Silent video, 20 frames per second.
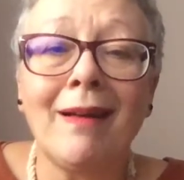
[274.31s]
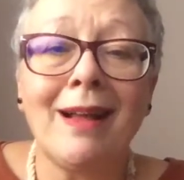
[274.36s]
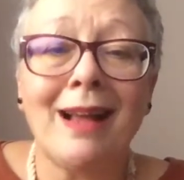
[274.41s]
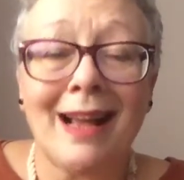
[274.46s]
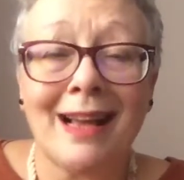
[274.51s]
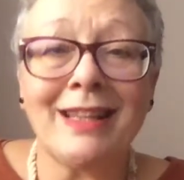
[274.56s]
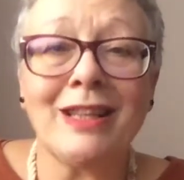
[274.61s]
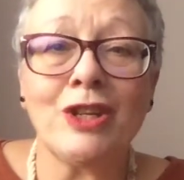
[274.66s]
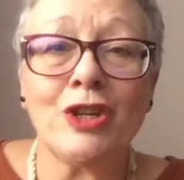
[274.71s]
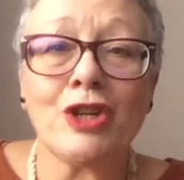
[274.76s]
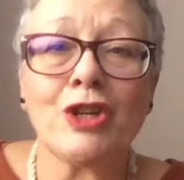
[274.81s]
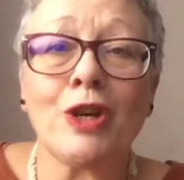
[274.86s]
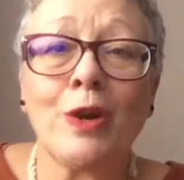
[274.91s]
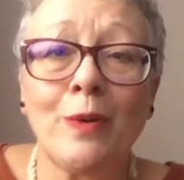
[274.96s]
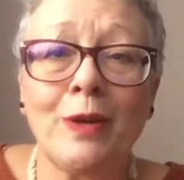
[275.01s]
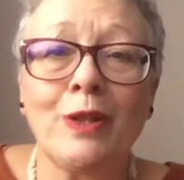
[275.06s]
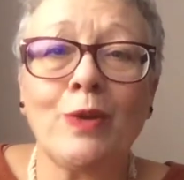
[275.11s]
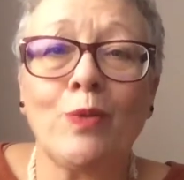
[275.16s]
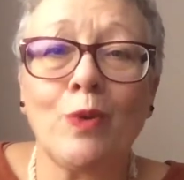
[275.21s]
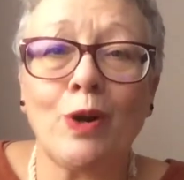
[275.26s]
And in
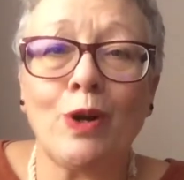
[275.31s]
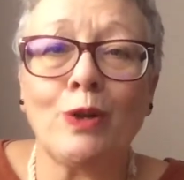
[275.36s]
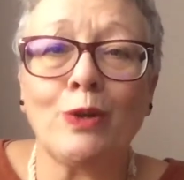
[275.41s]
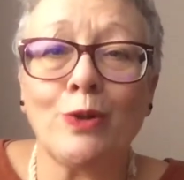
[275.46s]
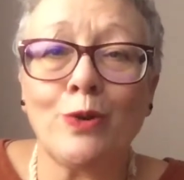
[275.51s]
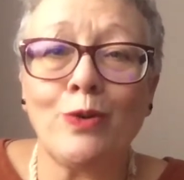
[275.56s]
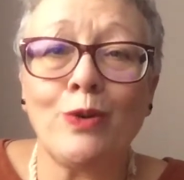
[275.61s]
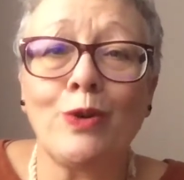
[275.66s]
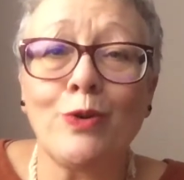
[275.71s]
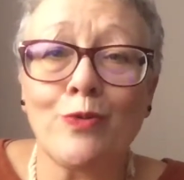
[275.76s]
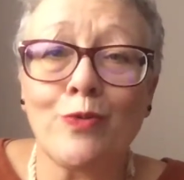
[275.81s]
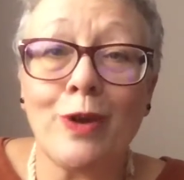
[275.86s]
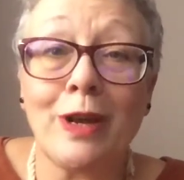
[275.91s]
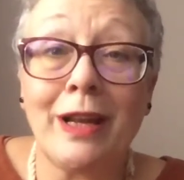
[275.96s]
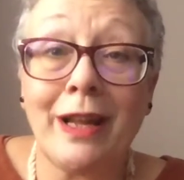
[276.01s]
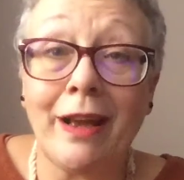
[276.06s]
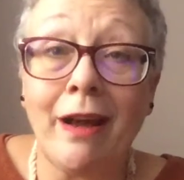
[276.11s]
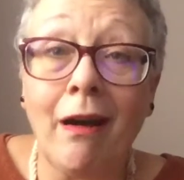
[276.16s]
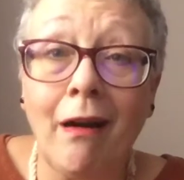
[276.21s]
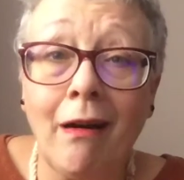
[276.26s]
showing the world who you
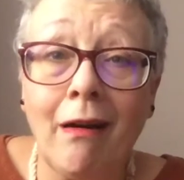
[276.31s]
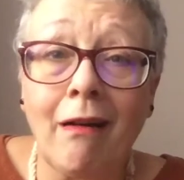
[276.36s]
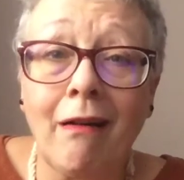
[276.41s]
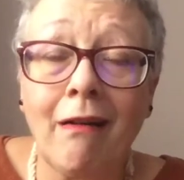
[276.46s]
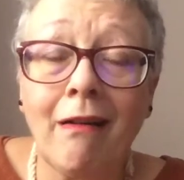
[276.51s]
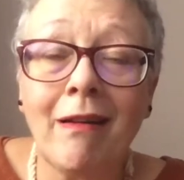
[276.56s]
really are,